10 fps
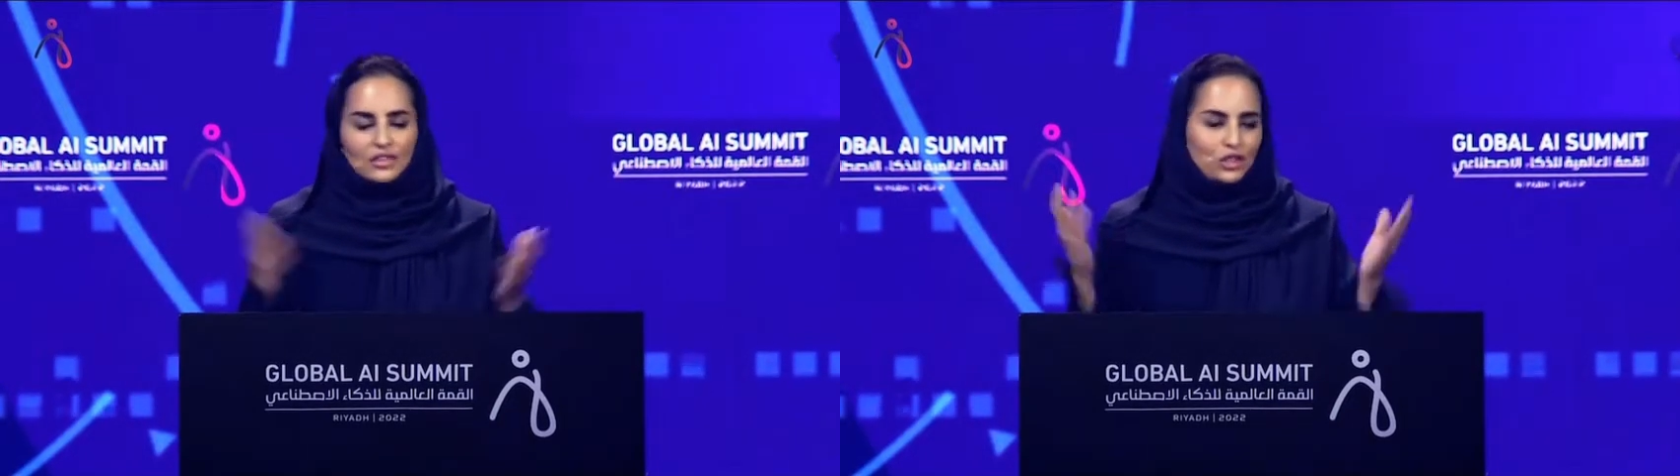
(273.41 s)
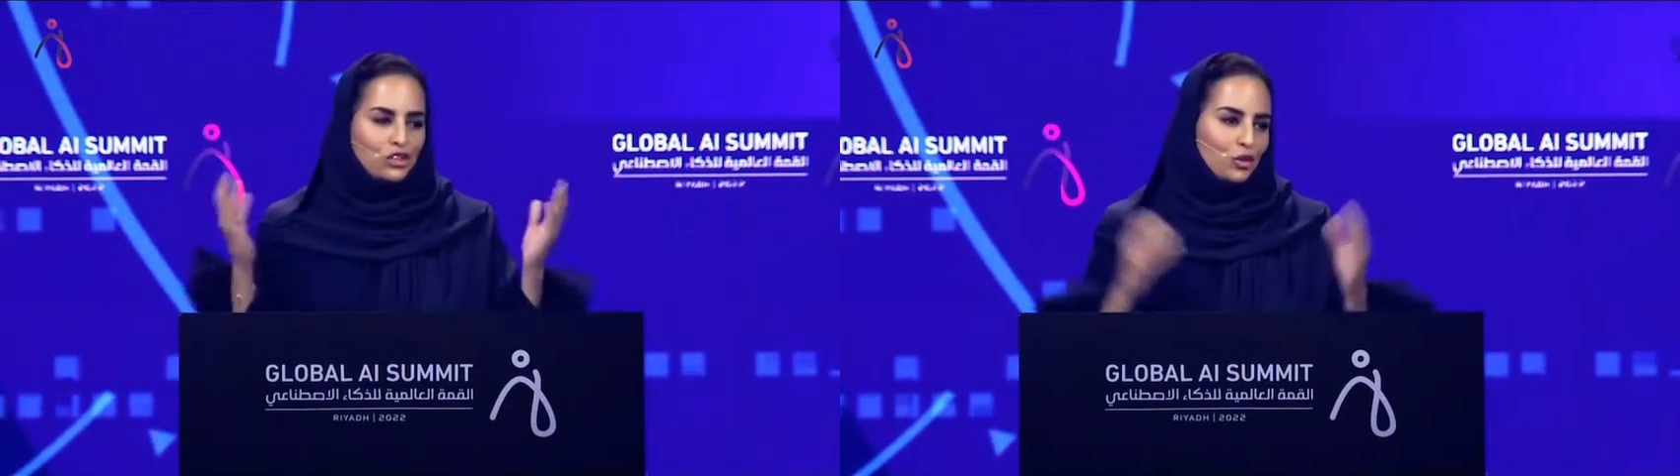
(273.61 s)

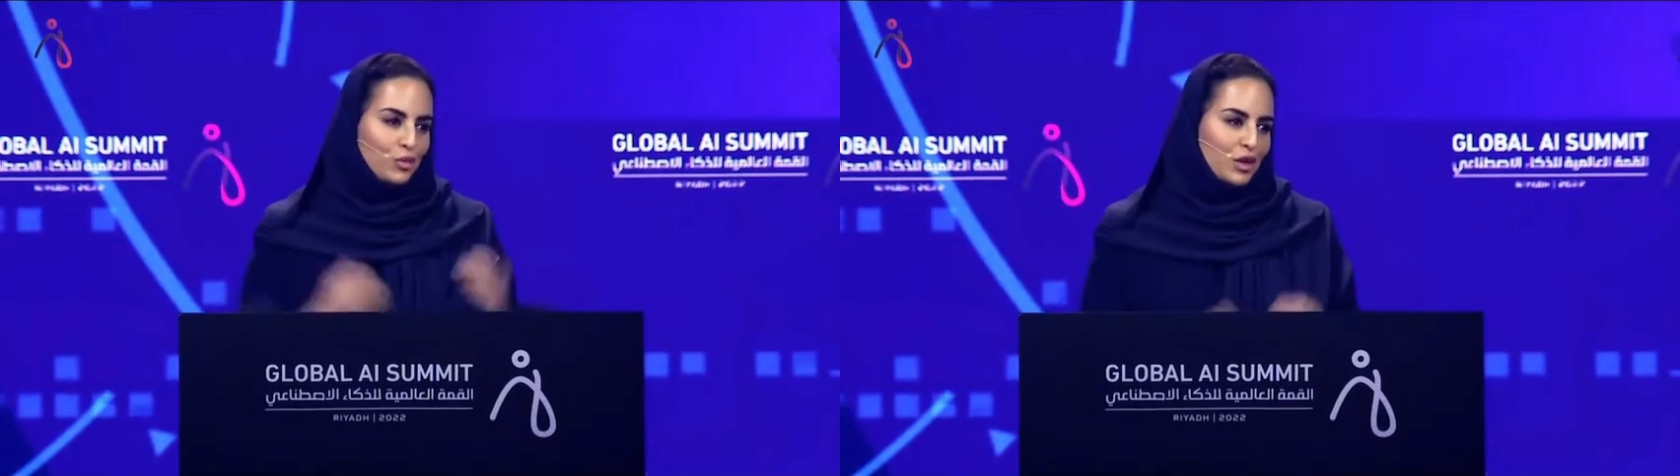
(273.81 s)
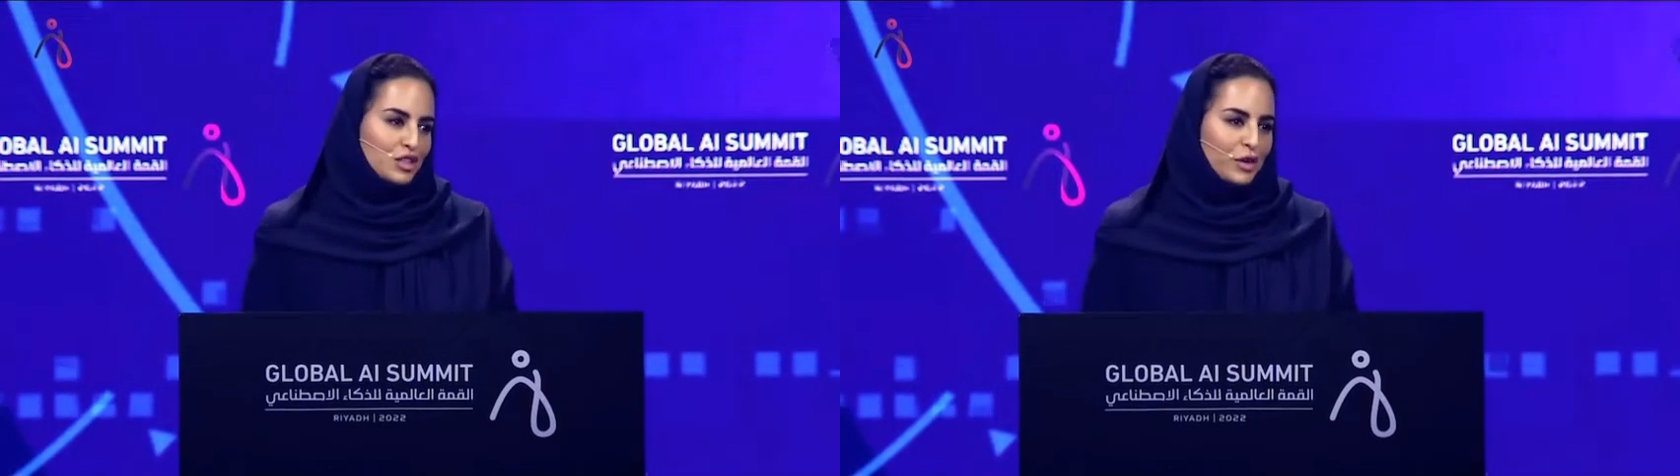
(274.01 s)
digital
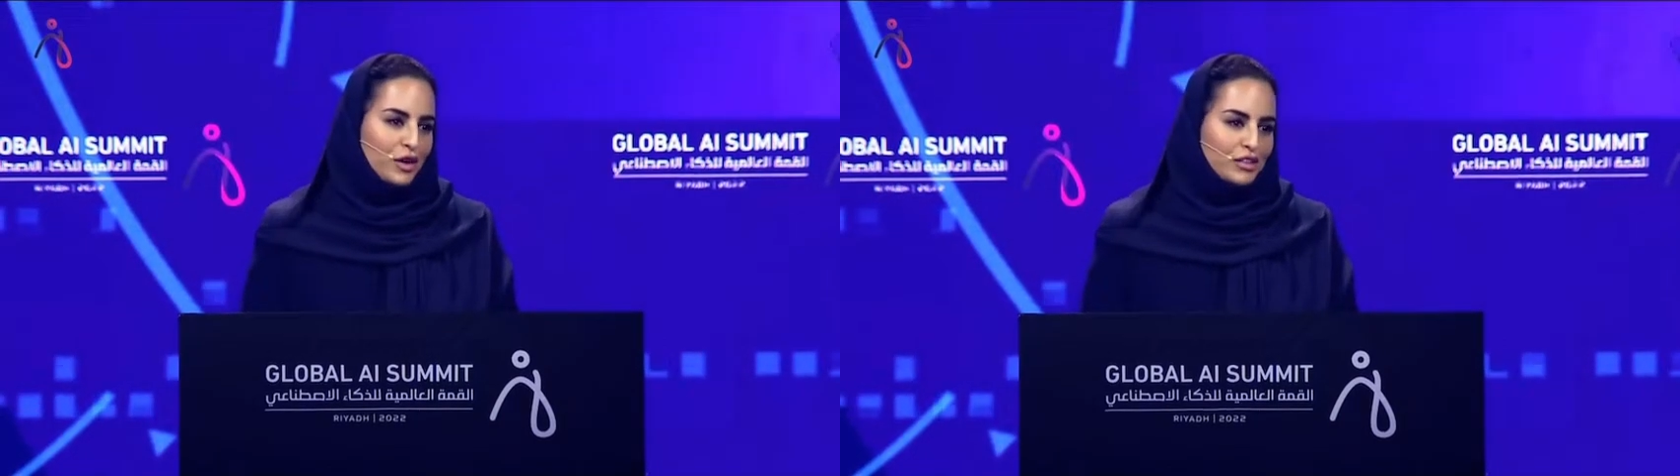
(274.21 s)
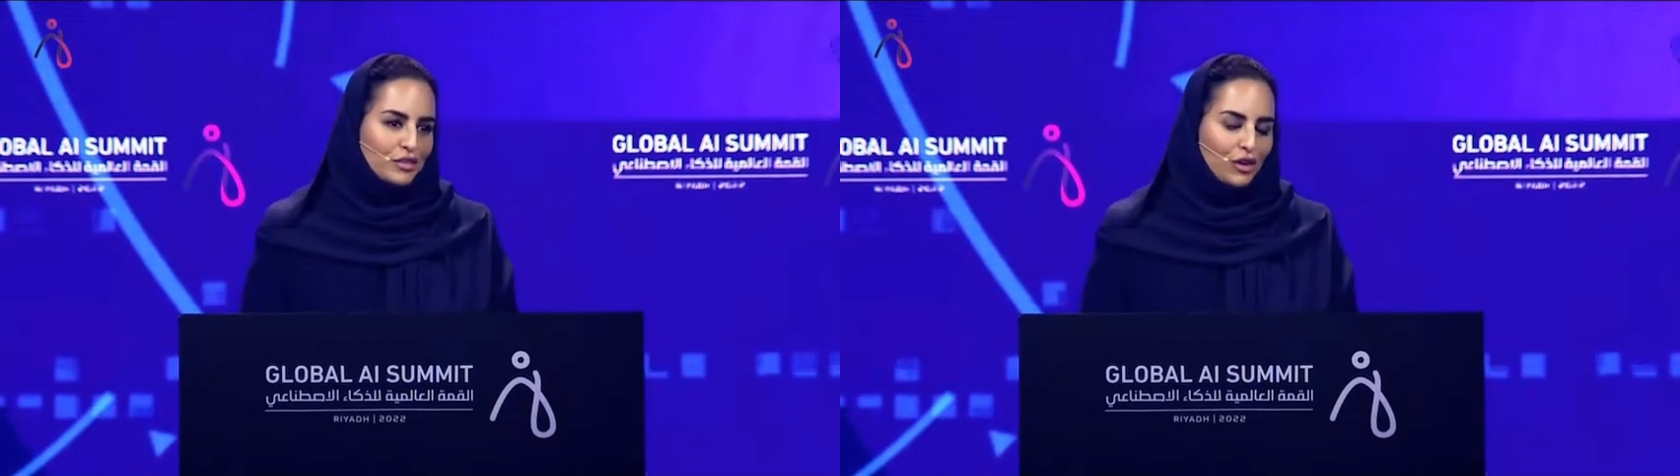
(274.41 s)

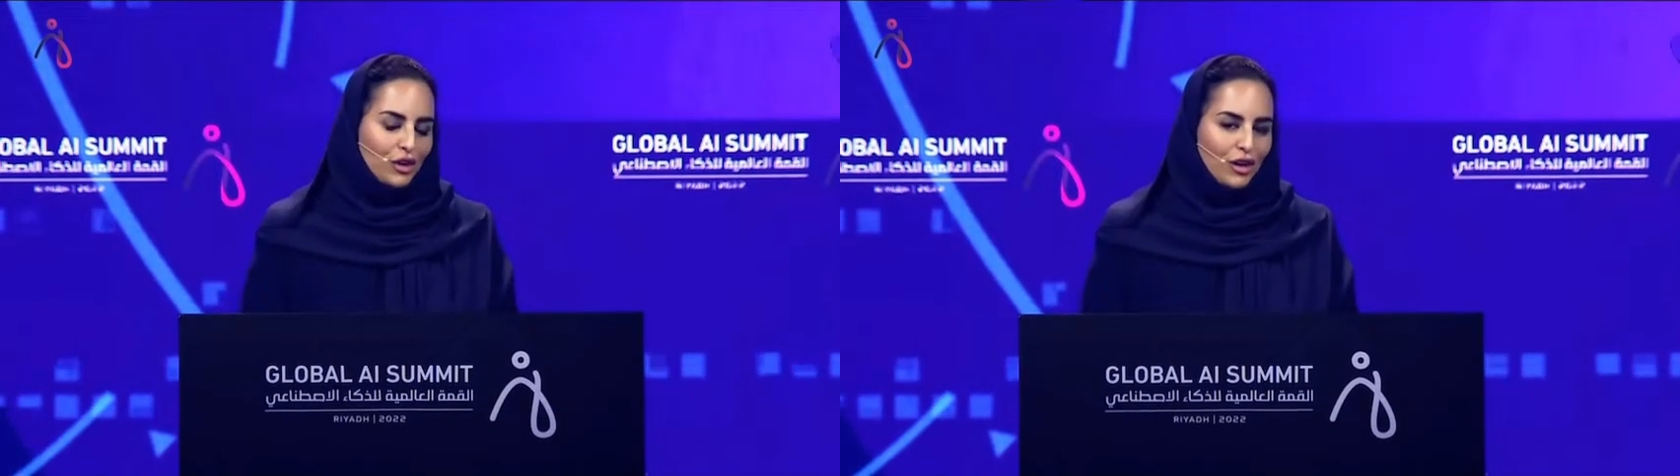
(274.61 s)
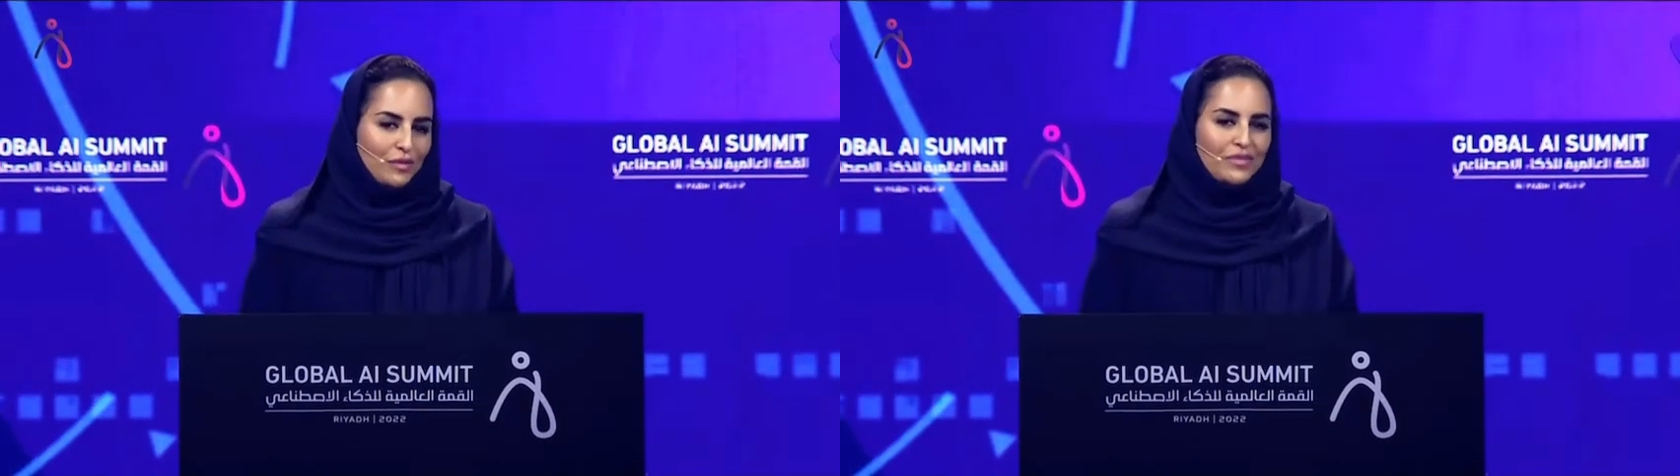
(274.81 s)
prosperity for
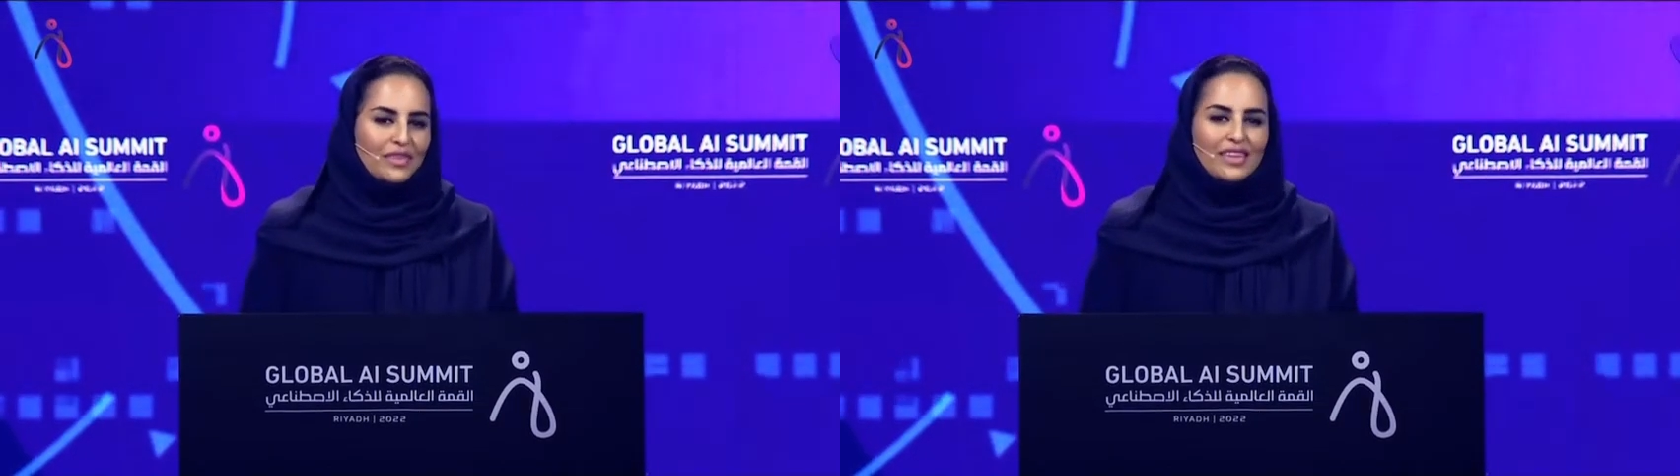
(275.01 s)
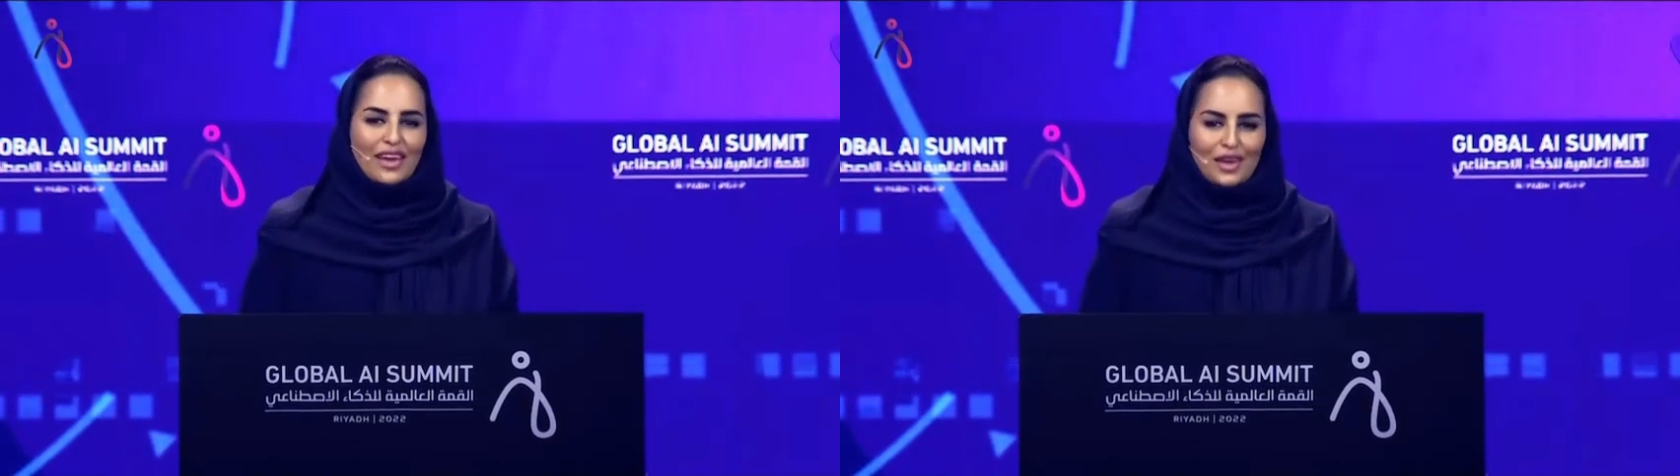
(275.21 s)
all.
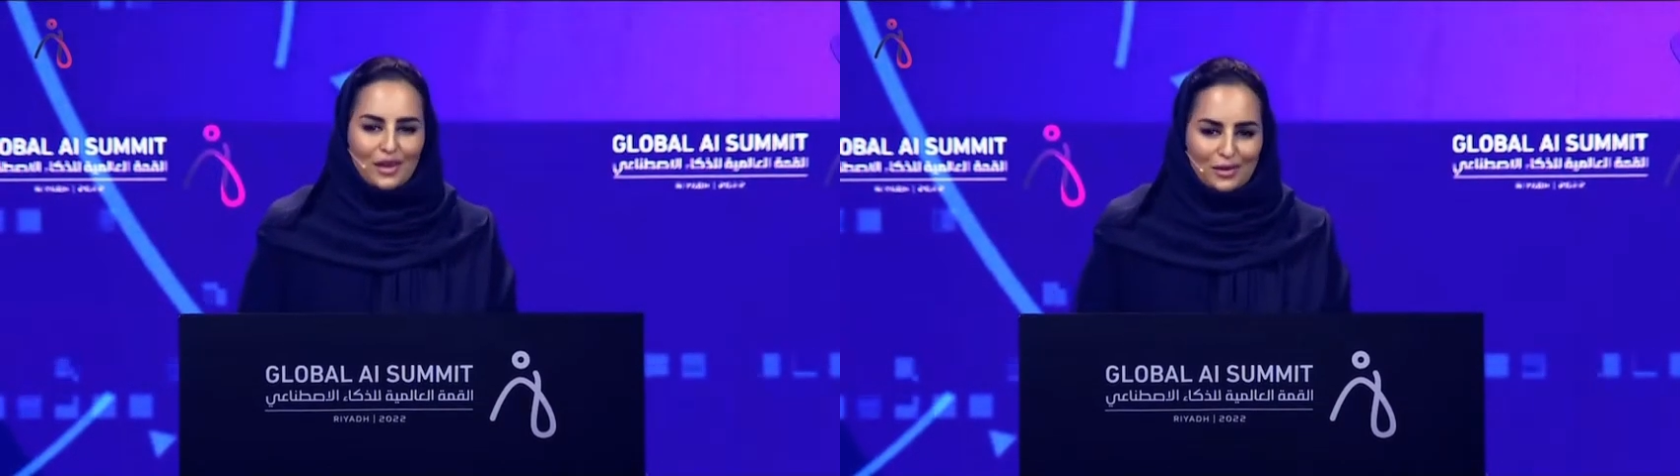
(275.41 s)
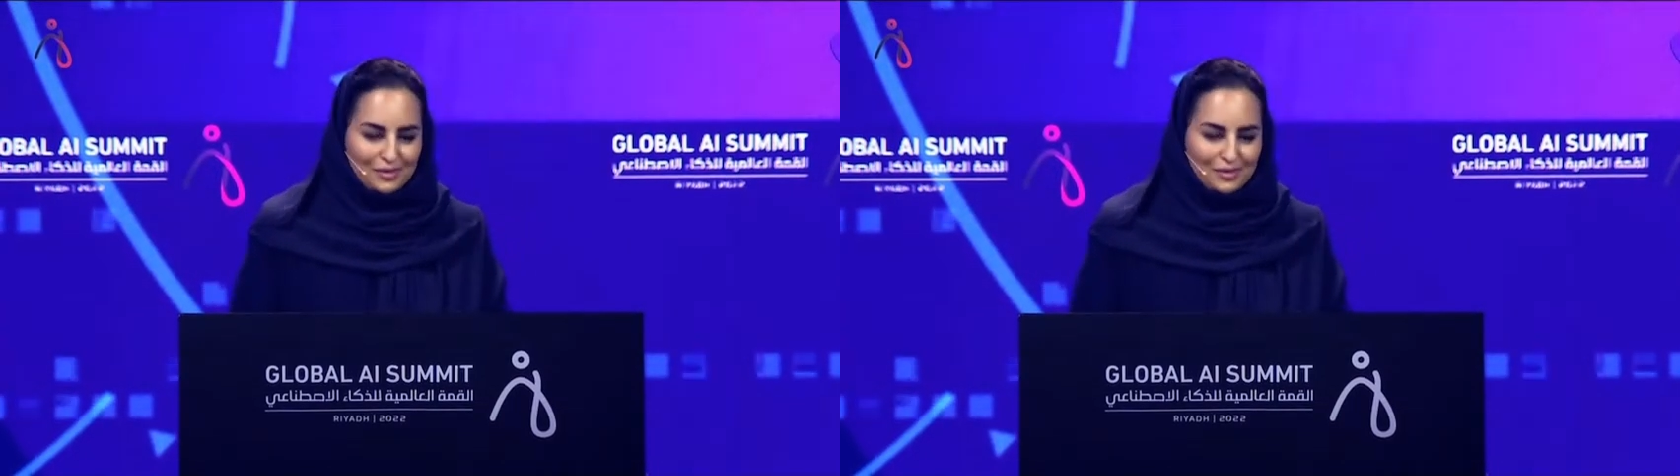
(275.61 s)
Thank you.